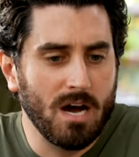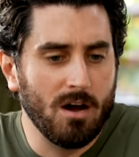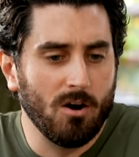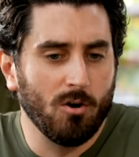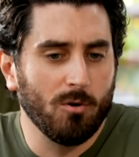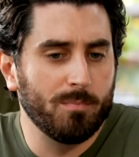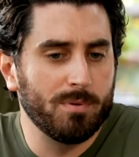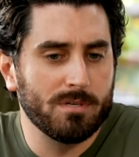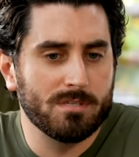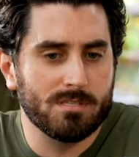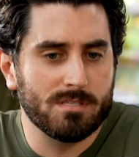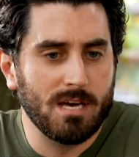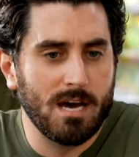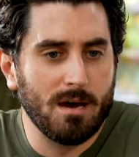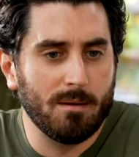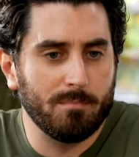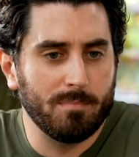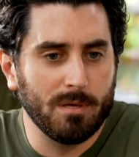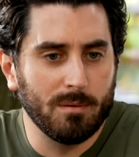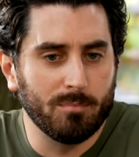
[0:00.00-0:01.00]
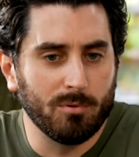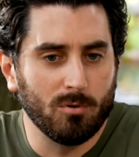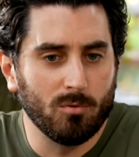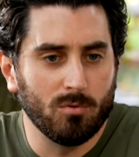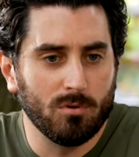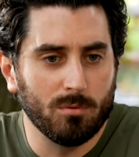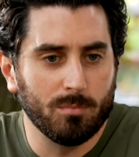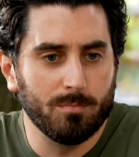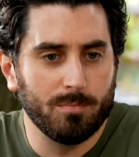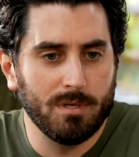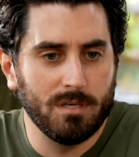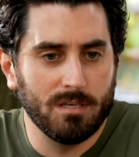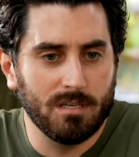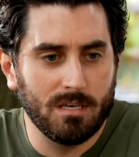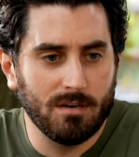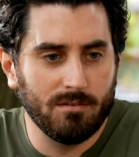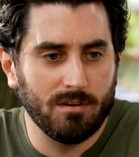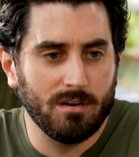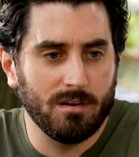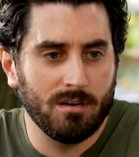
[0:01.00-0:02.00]
my hope is that people will be
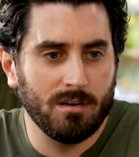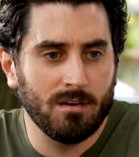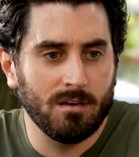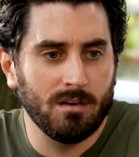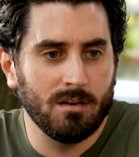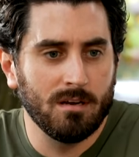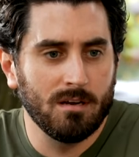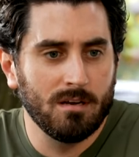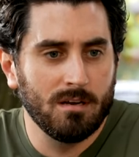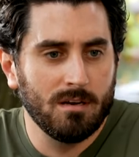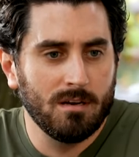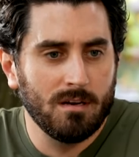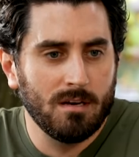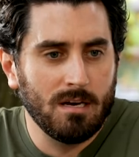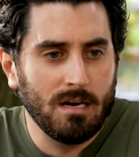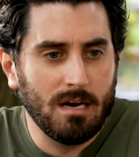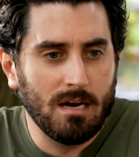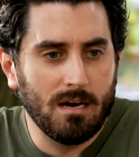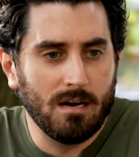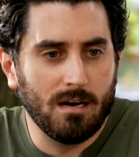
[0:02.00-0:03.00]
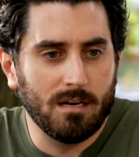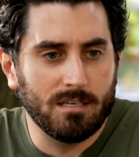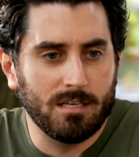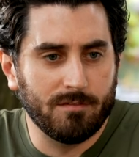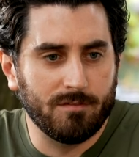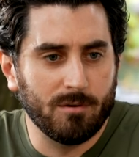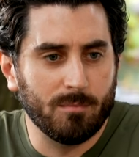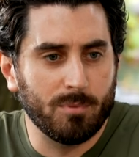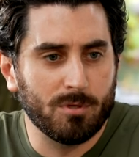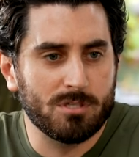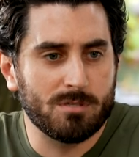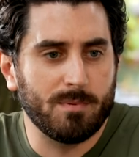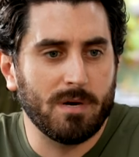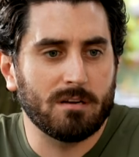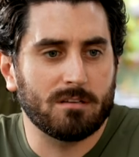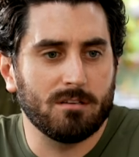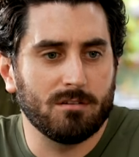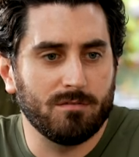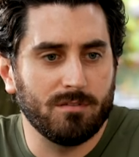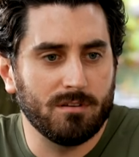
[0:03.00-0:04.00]
given a different
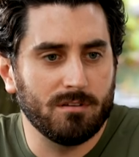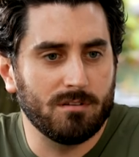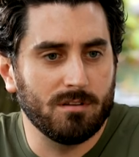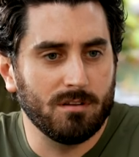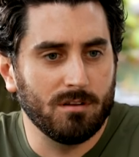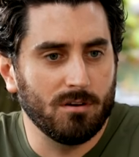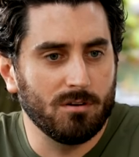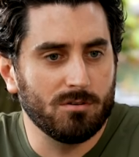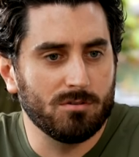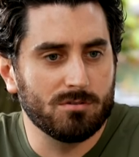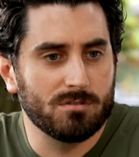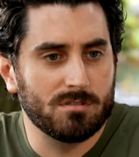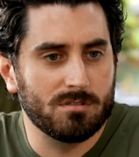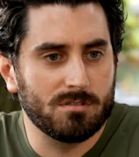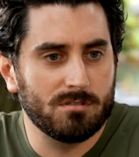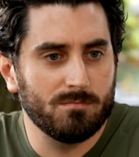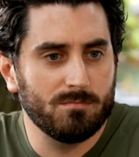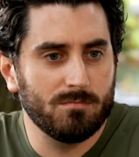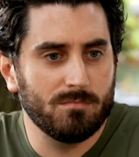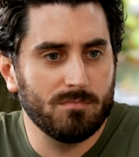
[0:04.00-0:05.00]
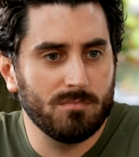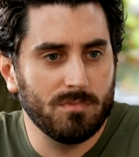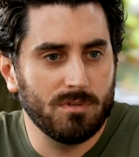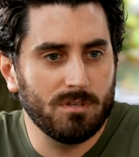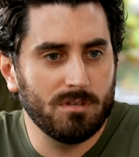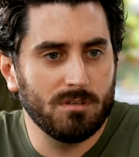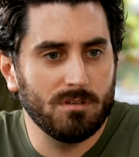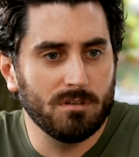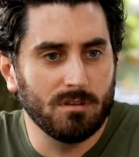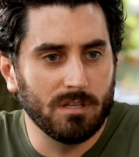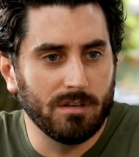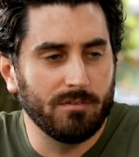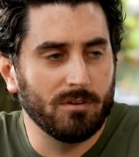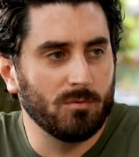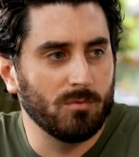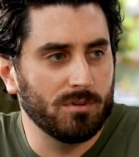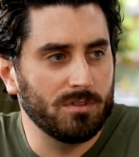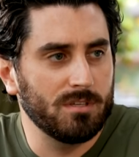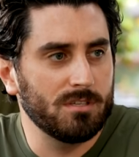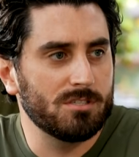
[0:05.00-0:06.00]
perspective into those
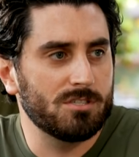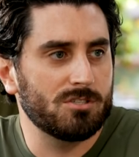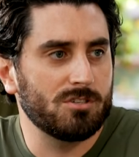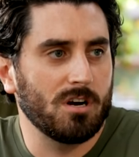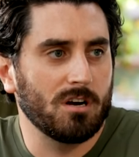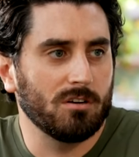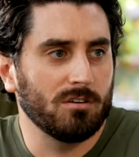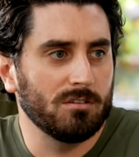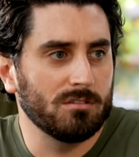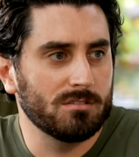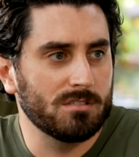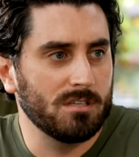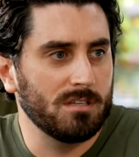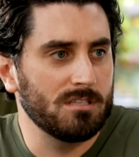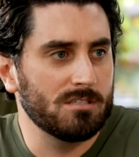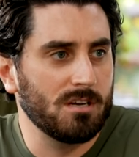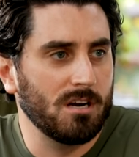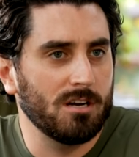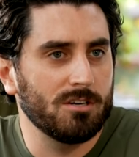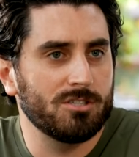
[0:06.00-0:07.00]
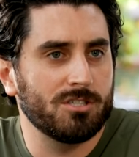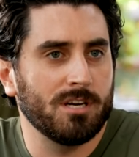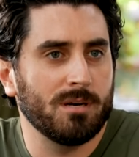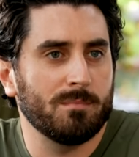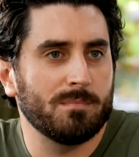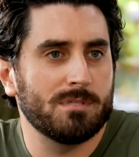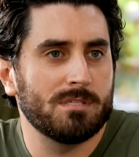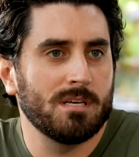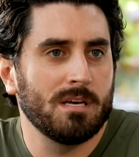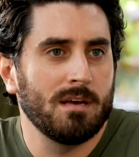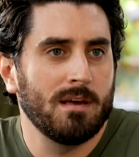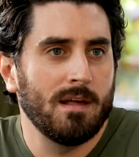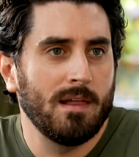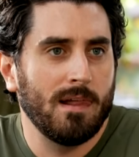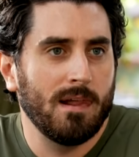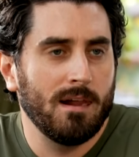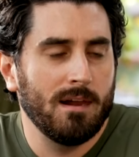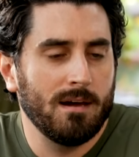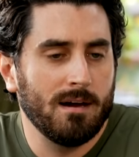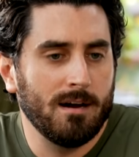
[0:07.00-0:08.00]
living with these struggles and these hardships.
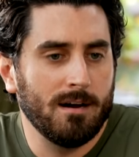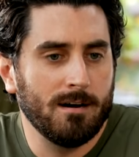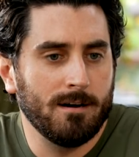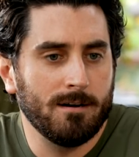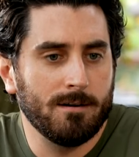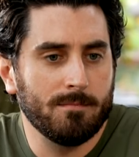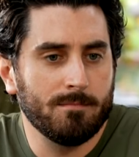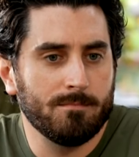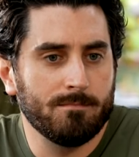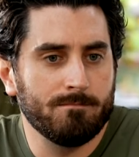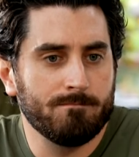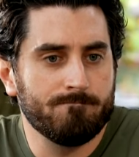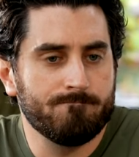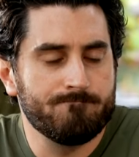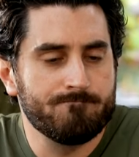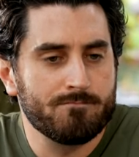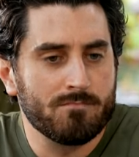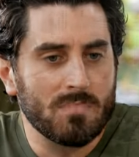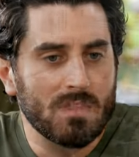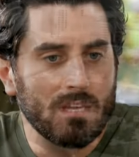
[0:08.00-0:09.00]
Um,